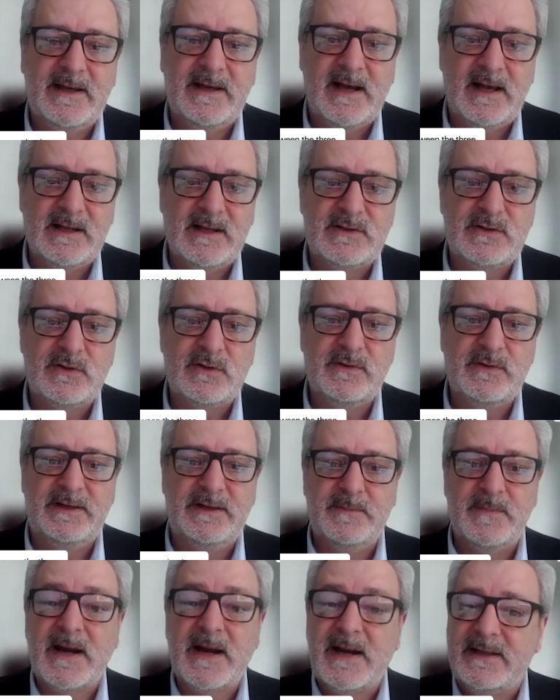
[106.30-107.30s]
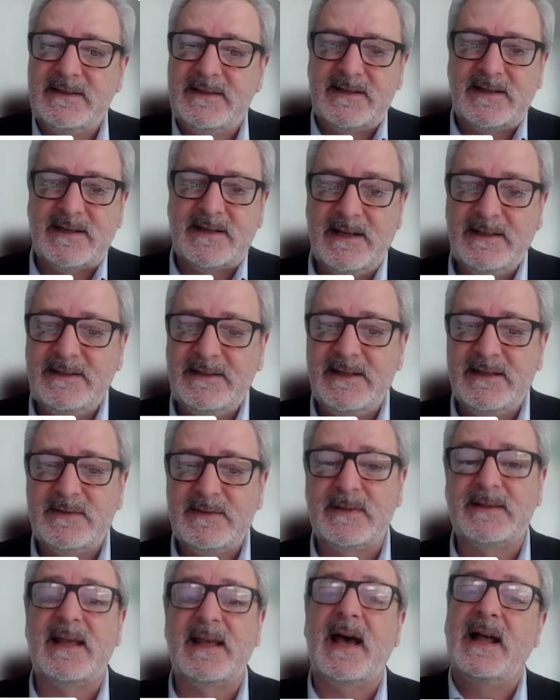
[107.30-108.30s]
also in marketing analytics.
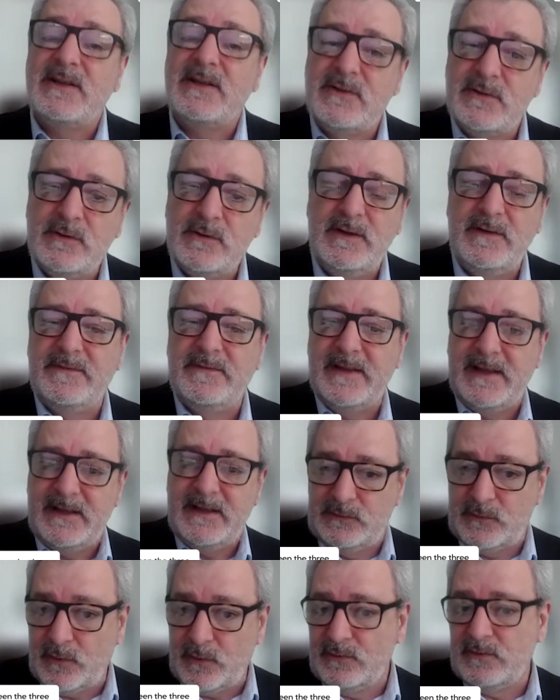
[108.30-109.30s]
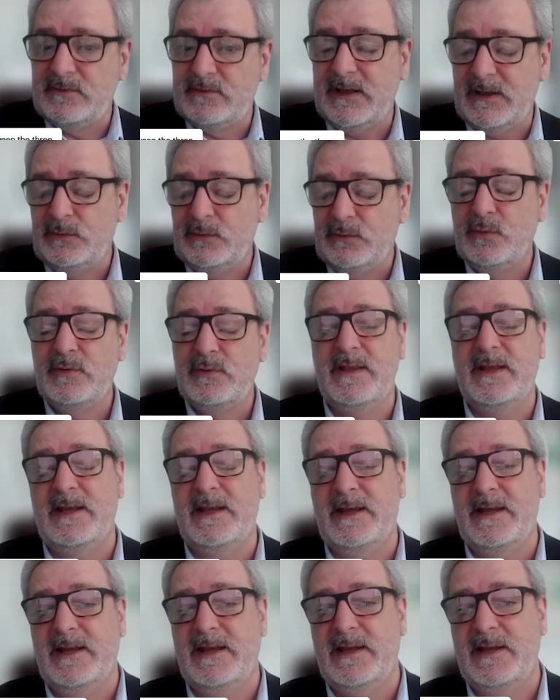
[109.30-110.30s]
But also, if they took
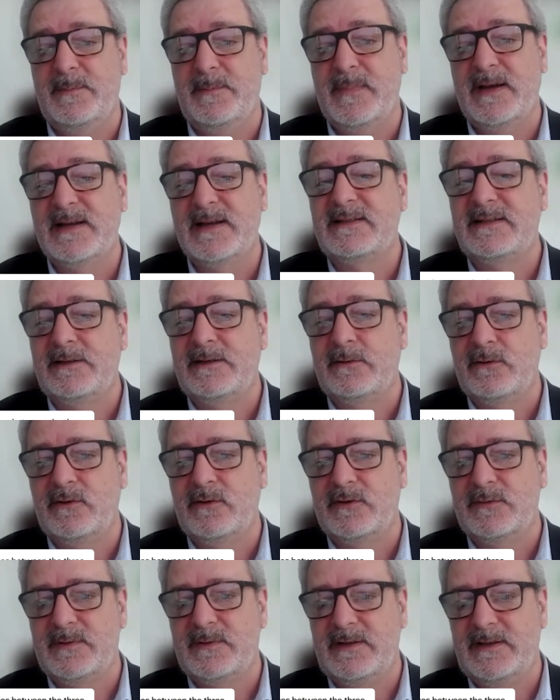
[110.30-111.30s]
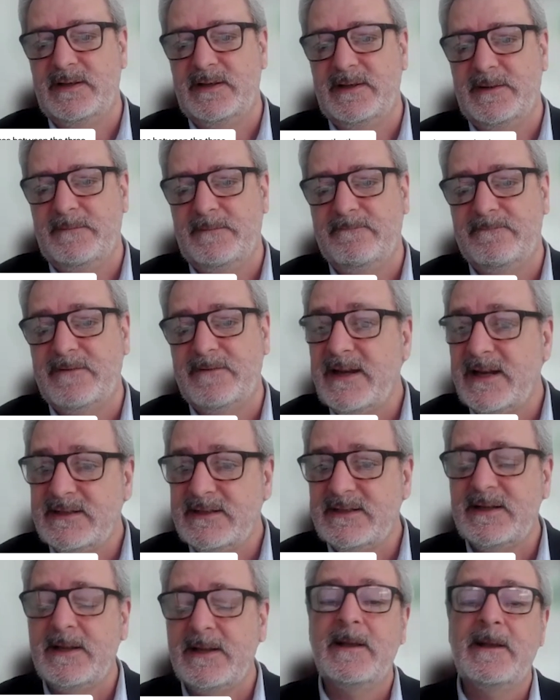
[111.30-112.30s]
the master or in
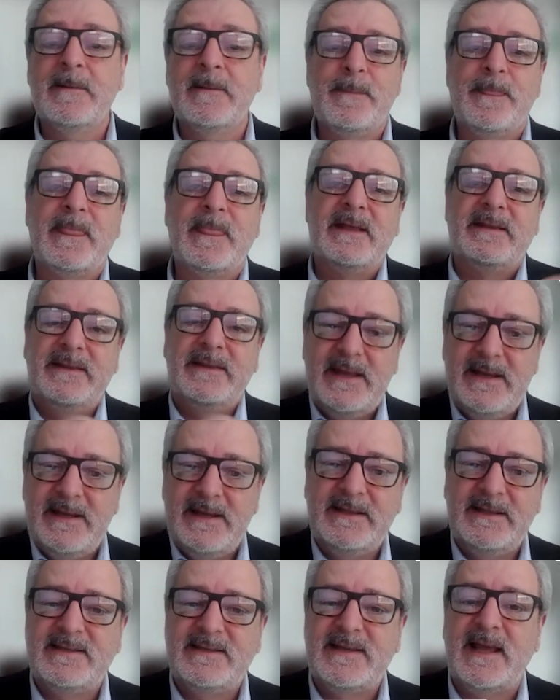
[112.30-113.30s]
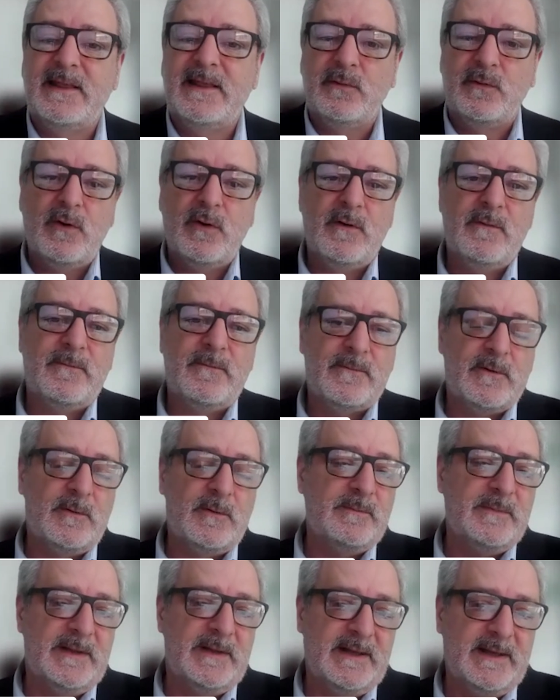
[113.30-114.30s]
finance, they can decide to go
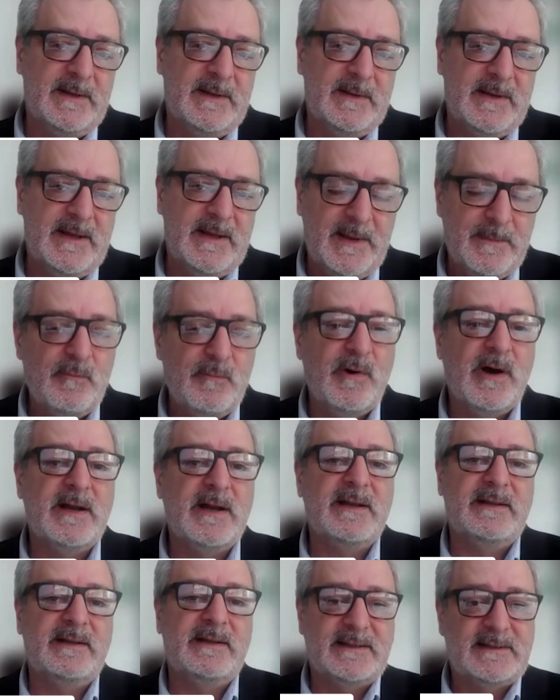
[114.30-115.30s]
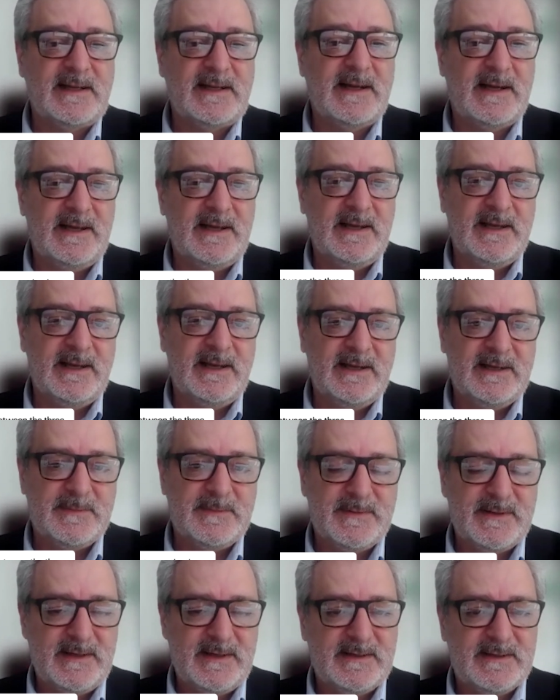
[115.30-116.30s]
from the M1 data
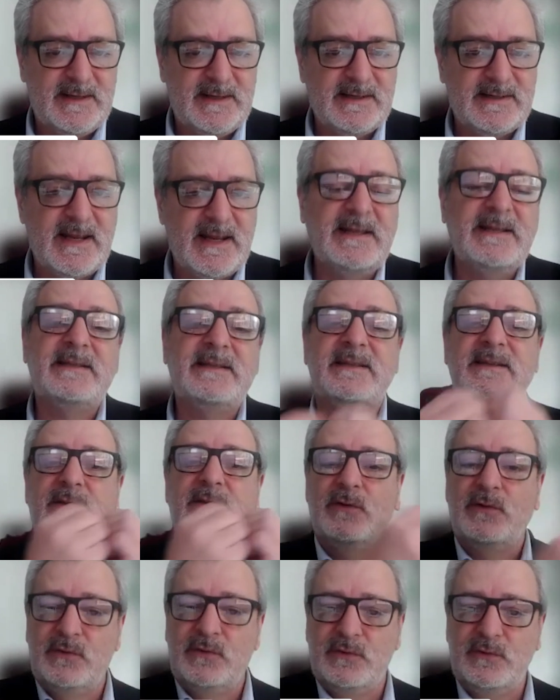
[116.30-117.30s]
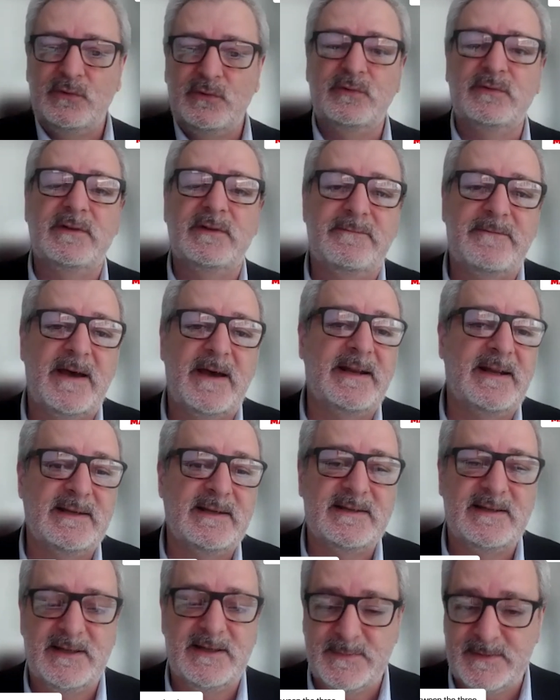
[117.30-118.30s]
science to the
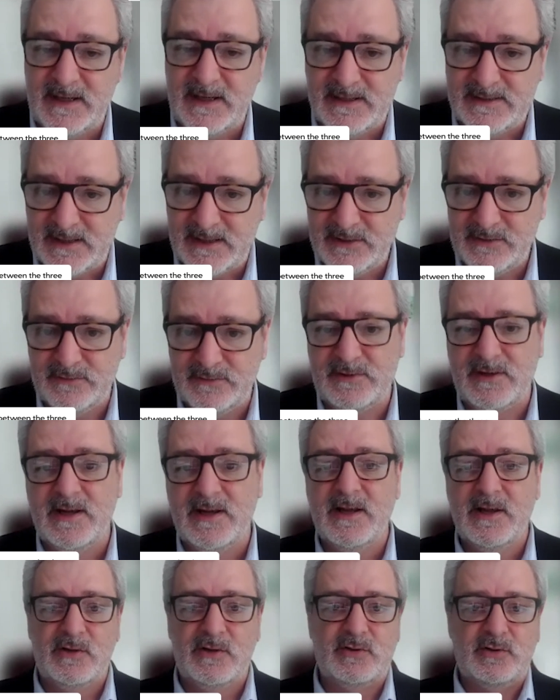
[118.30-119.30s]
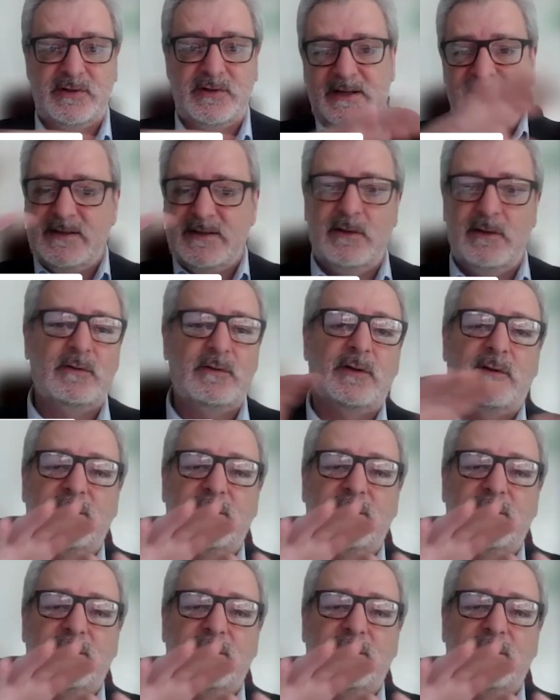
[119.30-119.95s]
finance specializations. So there is a lot